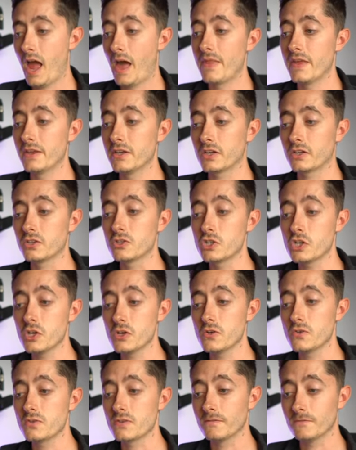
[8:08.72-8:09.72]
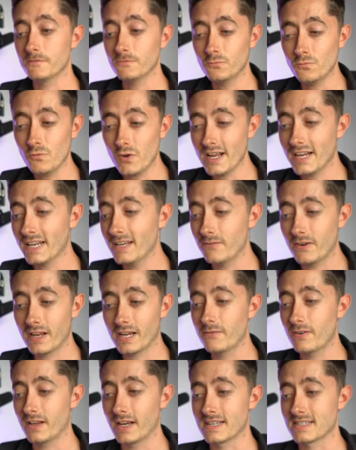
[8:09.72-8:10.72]
and then you can choose really,
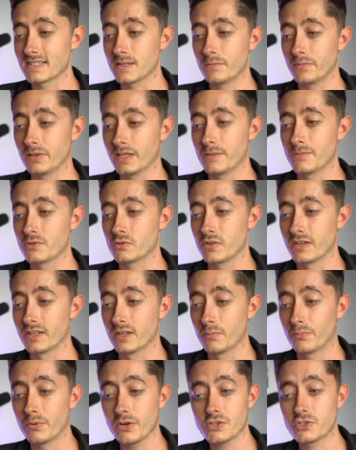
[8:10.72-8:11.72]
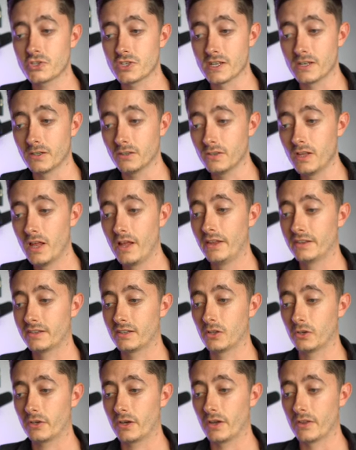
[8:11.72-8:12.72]
really, really simply between the bridge deal to
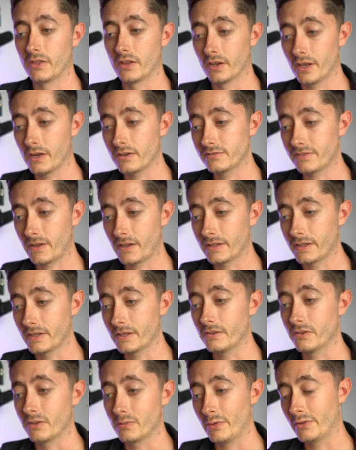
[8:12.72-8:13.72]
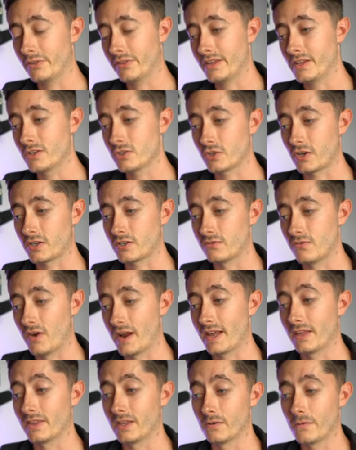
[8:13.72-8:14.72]
look at the loan value, the monthly interest
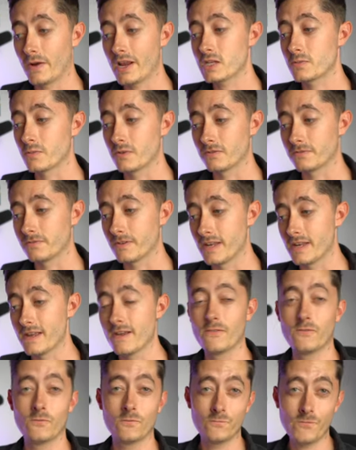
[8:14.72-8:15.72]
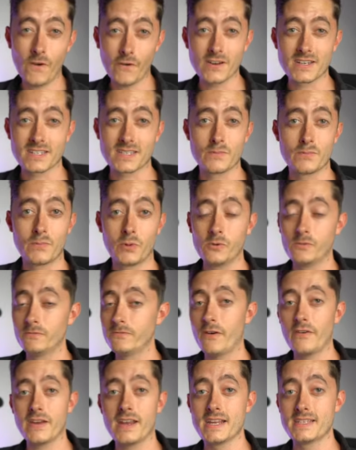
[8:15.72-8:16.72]
rate, and the arrangement fee. Very simple,
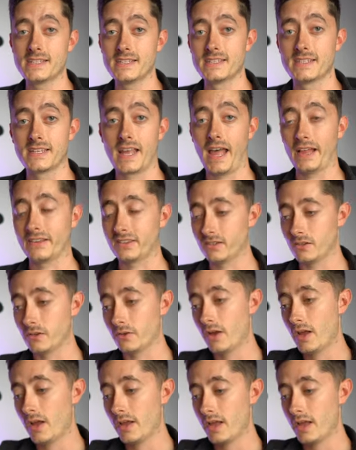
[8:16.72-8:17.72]
very easy to get to.